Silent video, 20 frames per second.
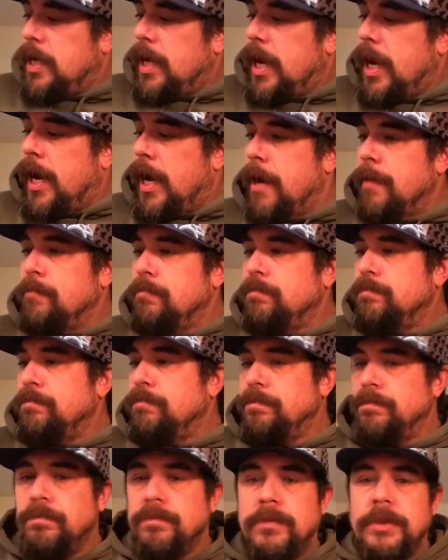Um,
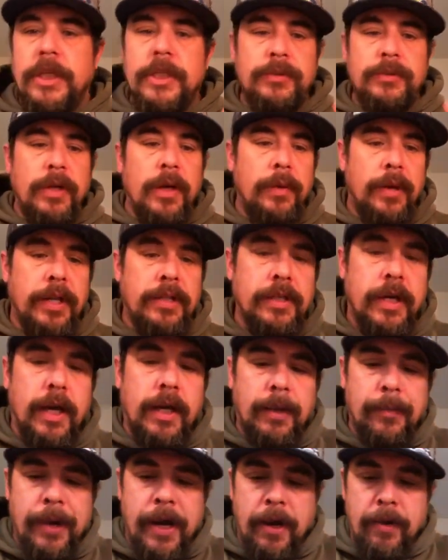here's what I want to
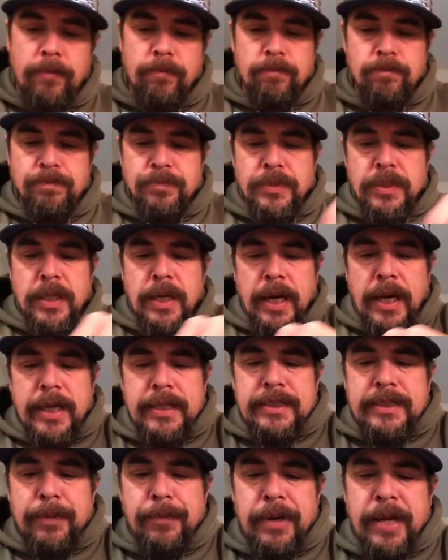talk about. I had
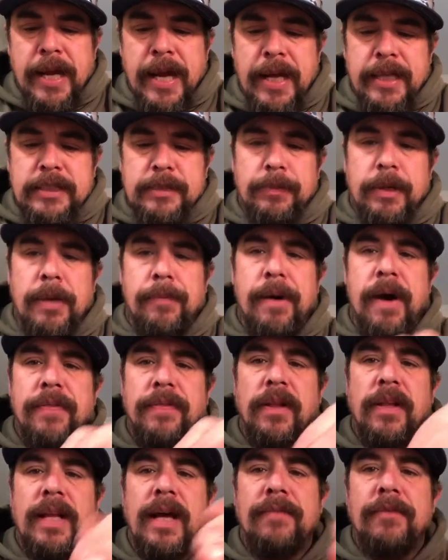somebody ask me about
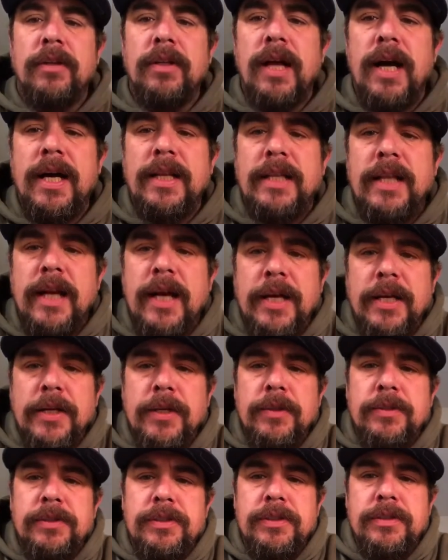the level line that I
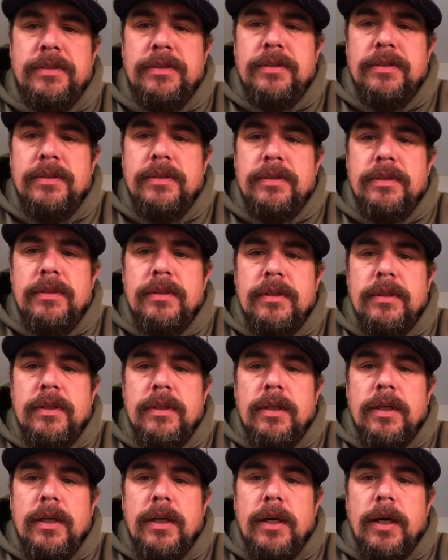use.
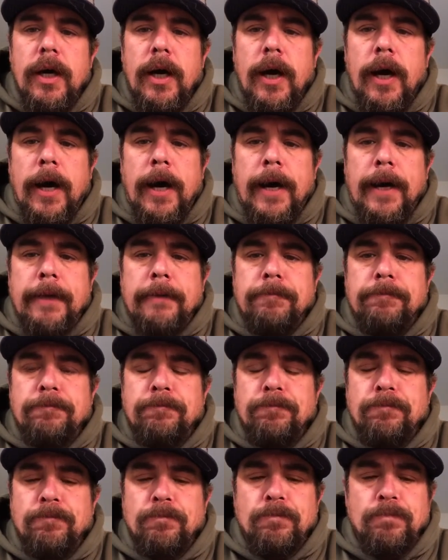Uh,
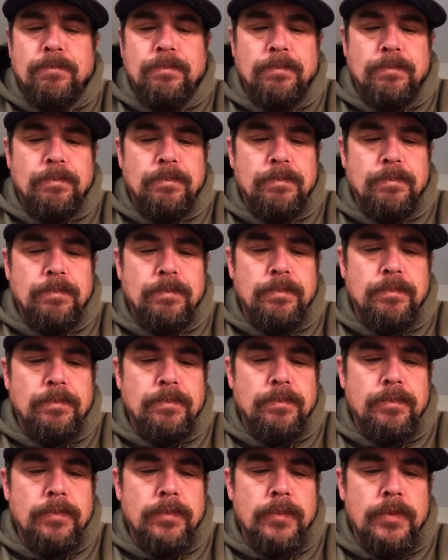
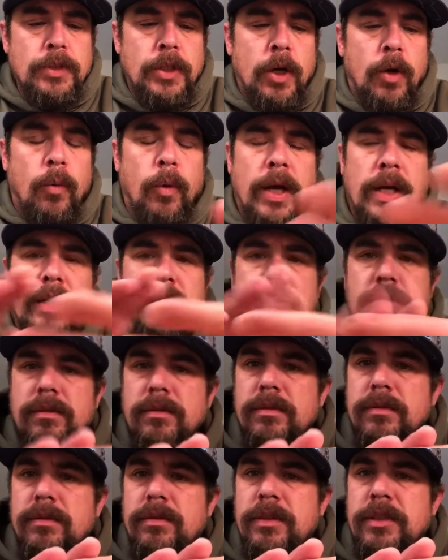you know, what
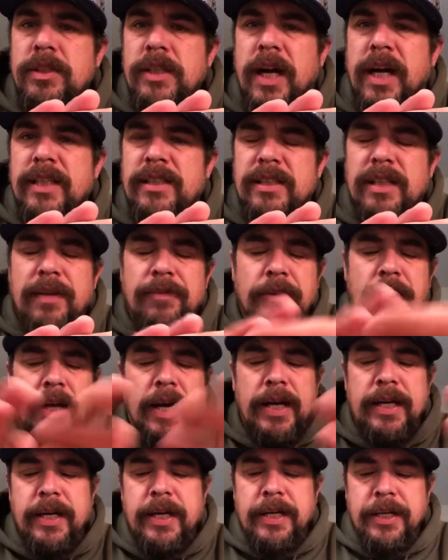size level
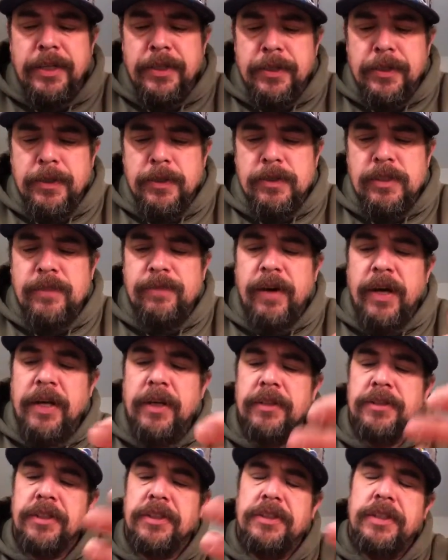line I use, if I
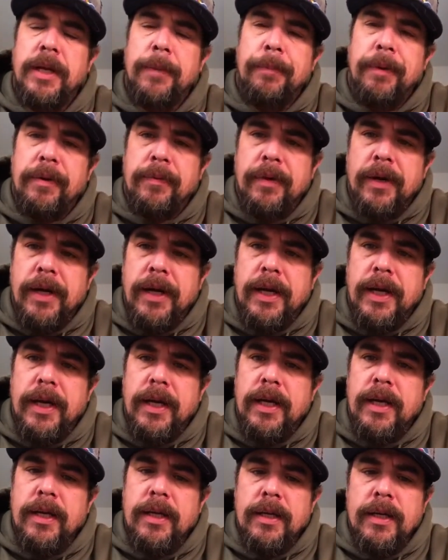use a tippet
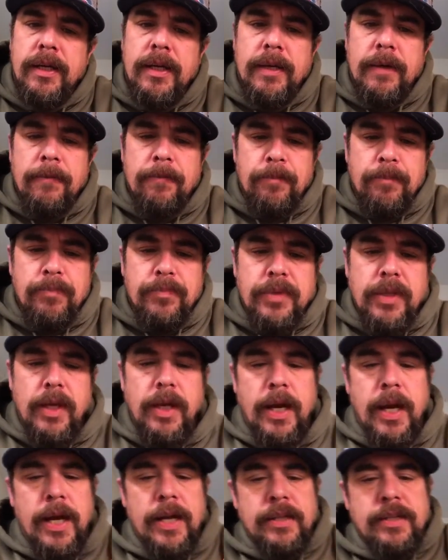ring,
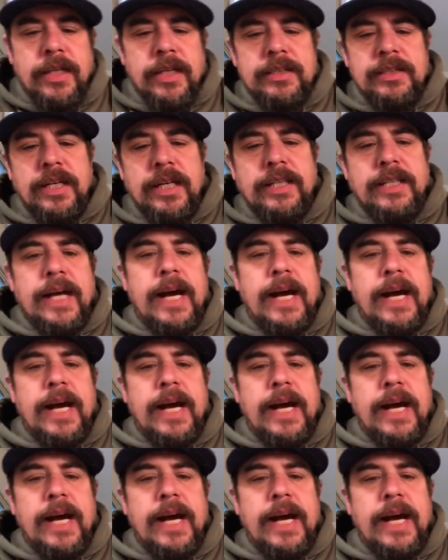and things like